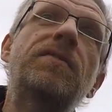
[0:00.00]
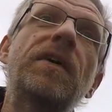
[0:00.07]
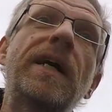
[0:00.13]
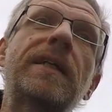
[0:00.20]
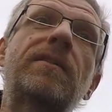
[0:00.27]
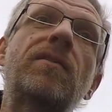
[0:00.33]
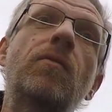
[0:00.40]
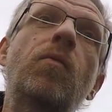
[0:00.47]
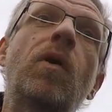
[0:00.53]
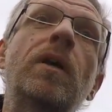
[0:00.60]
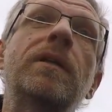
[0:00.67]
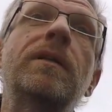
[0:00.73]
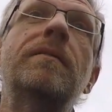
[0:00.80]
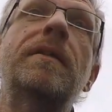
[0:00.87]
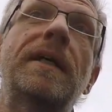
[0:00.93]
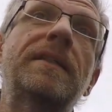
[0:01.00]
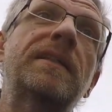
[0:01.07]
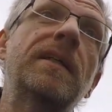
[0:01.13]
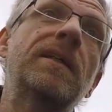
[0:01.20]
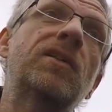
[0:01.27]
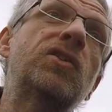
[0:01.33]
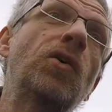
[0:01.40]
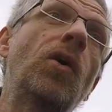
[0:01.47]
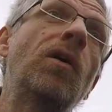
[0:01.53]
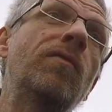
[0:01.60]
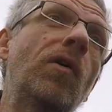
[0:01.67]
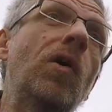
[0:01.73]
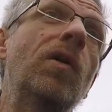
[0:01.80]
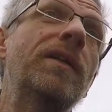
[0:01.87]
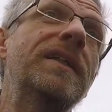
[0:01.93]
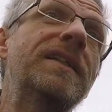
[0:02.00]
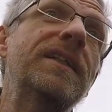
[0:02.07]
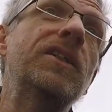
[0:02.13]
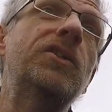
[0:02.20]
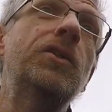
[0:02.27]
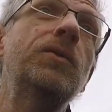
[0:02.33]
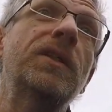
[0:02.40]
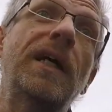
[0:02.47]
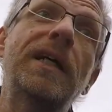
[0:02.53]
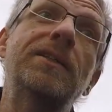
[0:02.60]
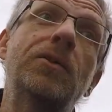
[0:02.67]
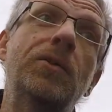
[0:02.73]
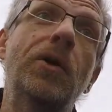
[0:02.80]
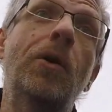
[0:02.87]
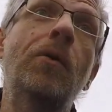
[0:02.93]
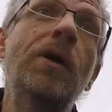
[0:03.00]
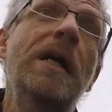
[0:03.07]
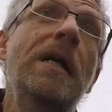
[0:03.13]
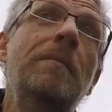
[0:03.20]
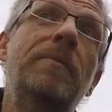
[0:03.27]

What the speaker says: fact the one that's going to solve all these issues, I don't know,